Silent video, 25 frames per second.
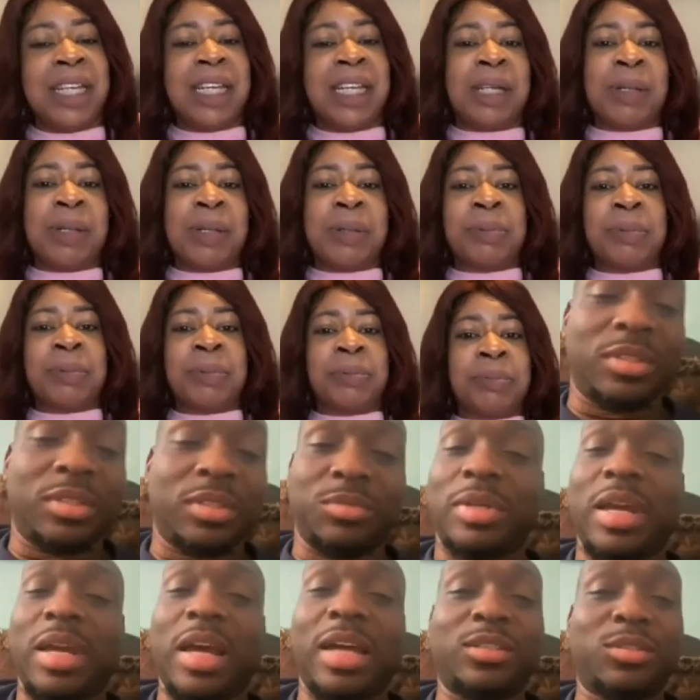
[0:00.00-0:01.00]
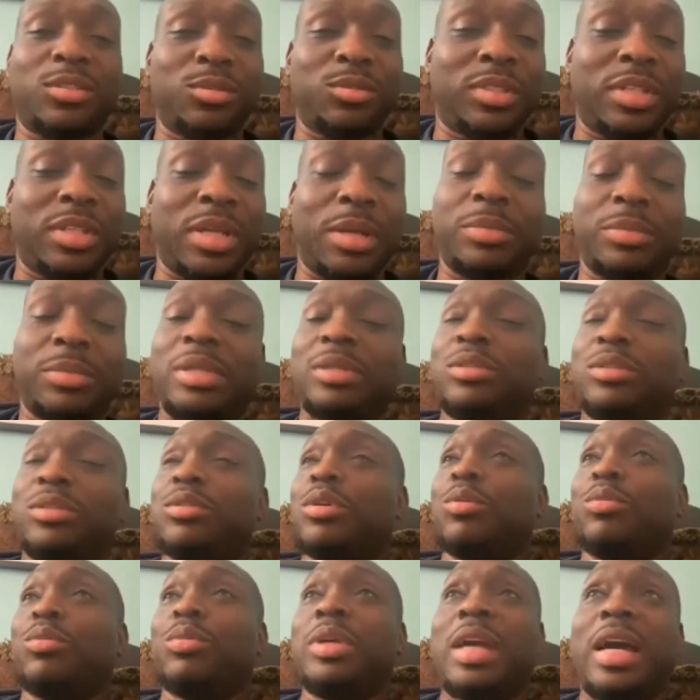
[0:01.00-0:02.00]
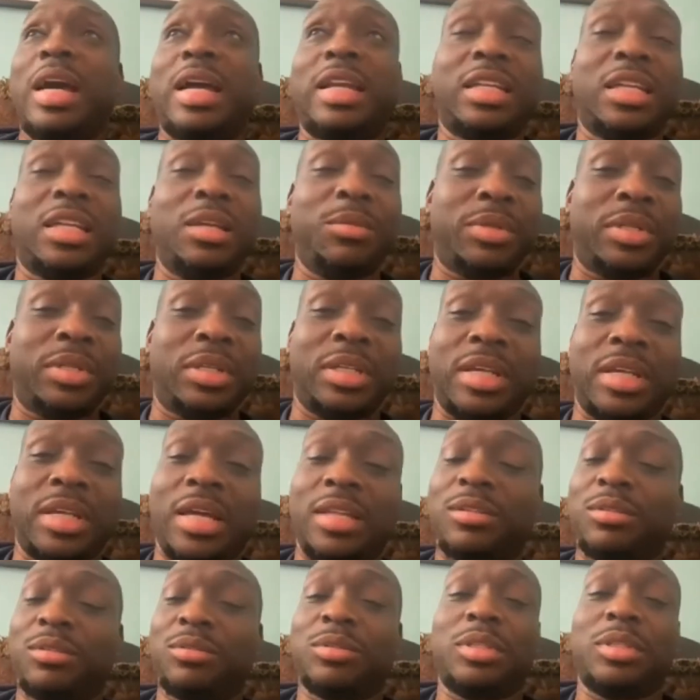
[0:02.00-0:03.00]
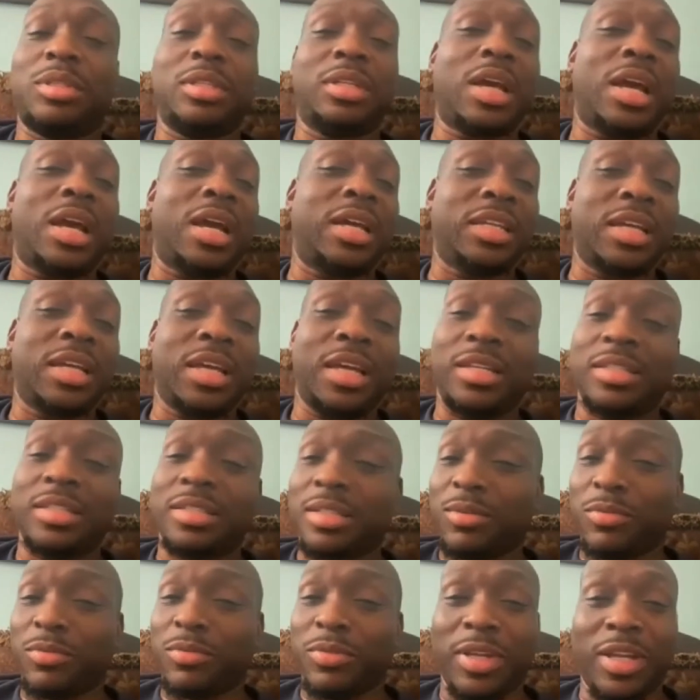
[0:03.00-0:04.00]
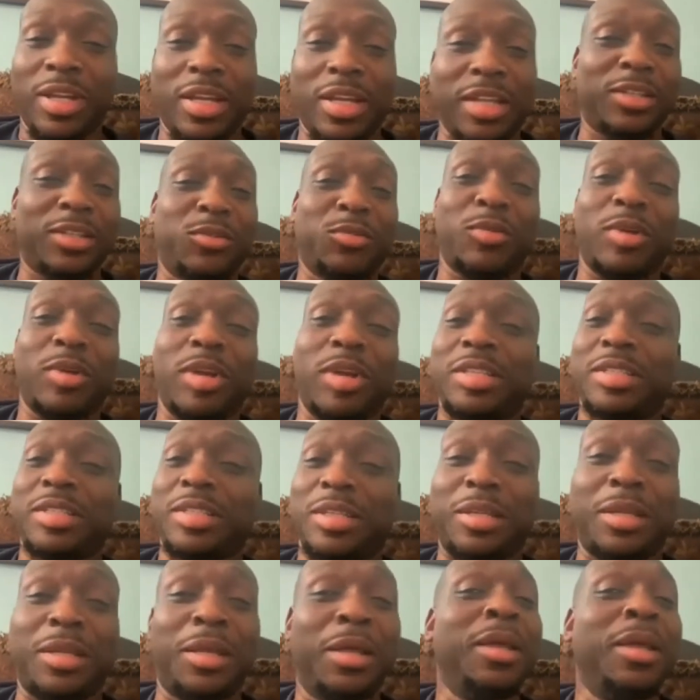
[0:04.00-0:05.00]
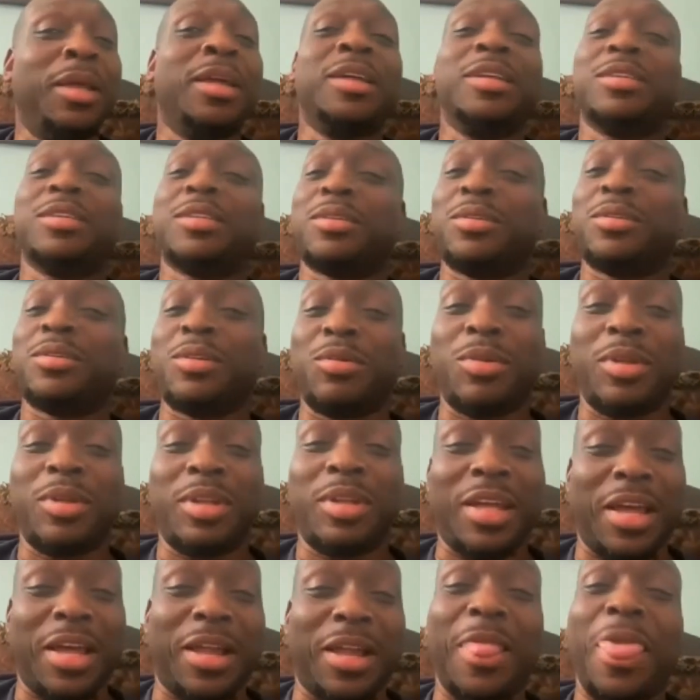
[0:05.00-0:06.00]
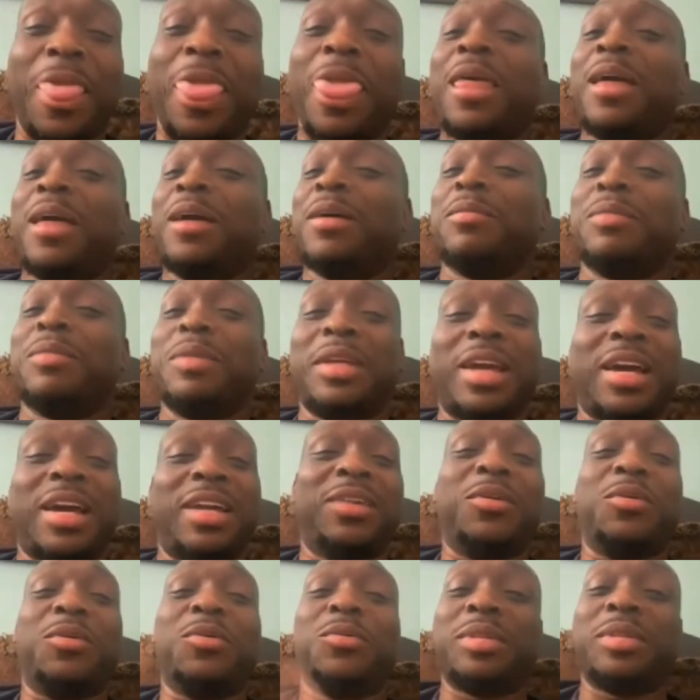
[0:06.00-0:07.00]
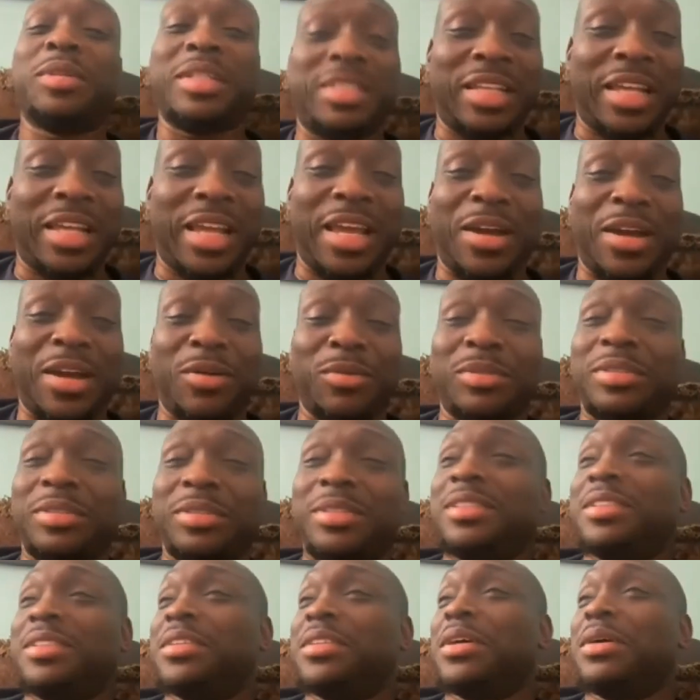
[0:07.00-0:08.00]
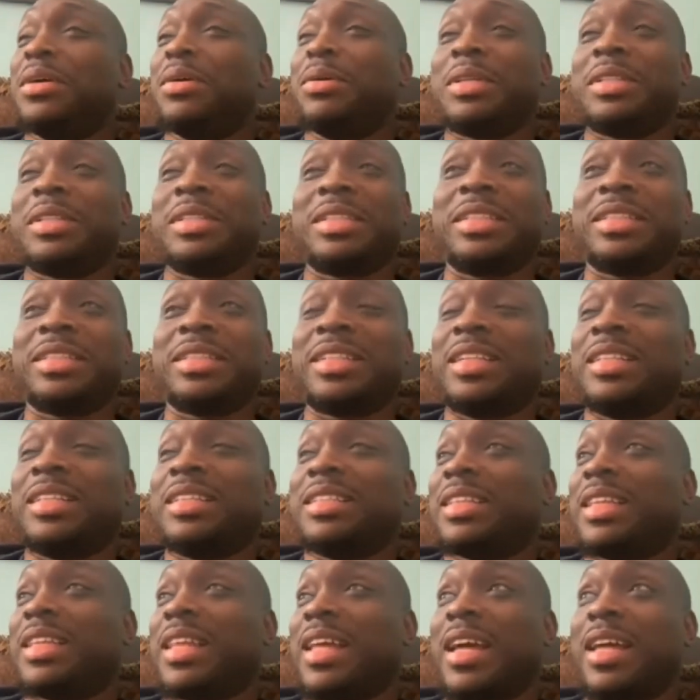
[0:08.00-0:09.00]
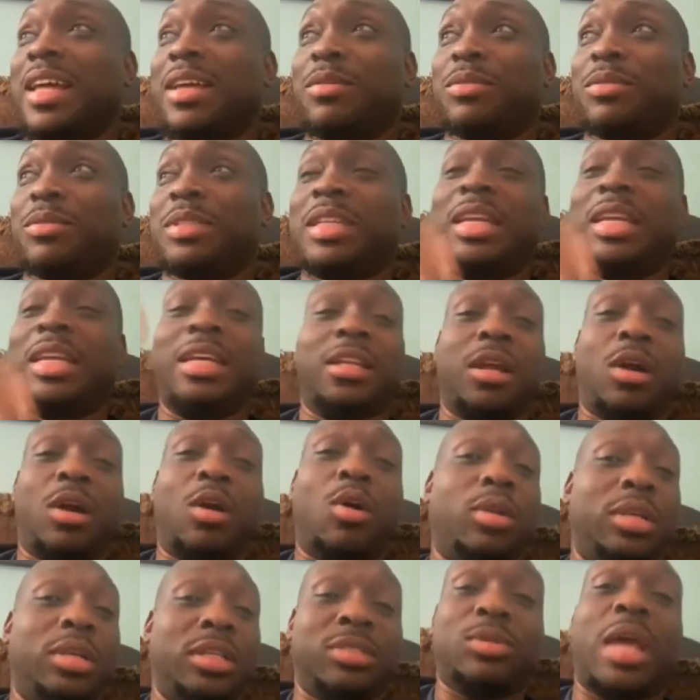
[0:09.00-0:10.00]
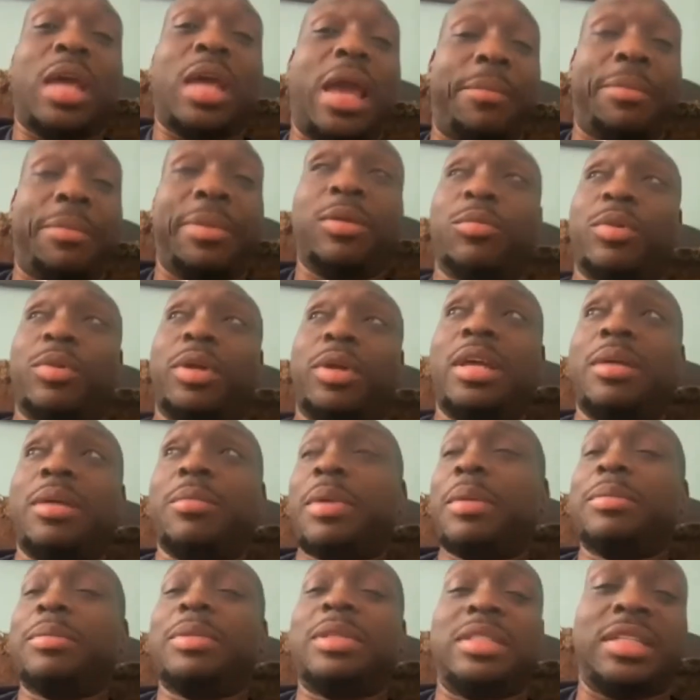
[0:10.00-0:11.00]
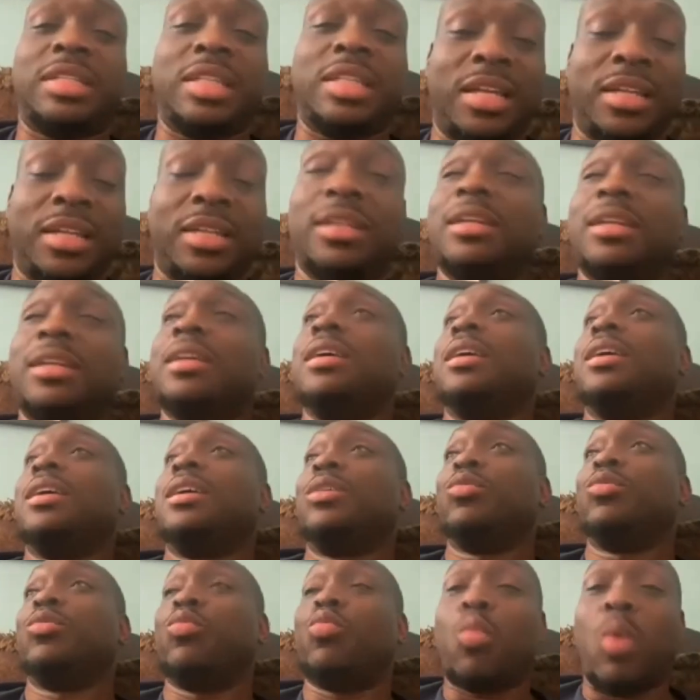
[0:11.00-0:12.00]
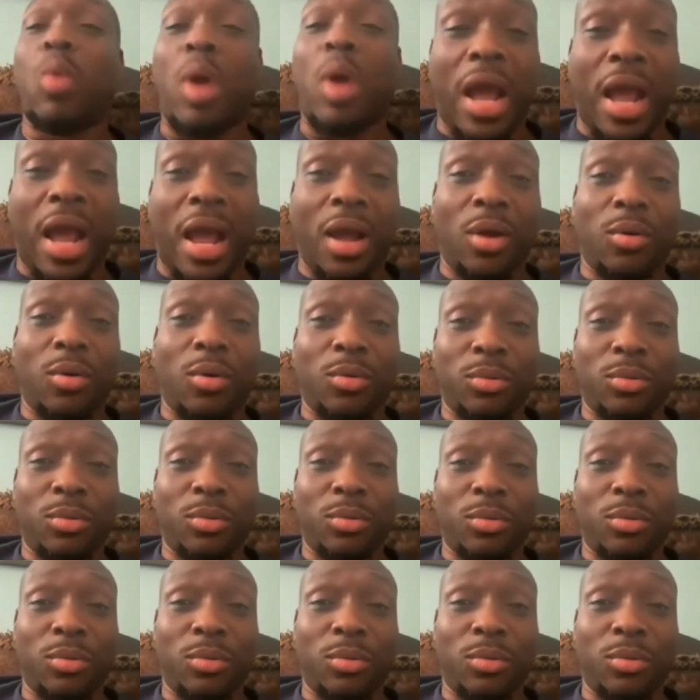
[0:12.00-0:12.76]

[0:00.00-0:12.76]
Because we got to do something. We got to keep it together. You see, Kanye is over here acting crazy, so we got to hold it down. Because it's like seeing all this happening with him. I'm just like, wow.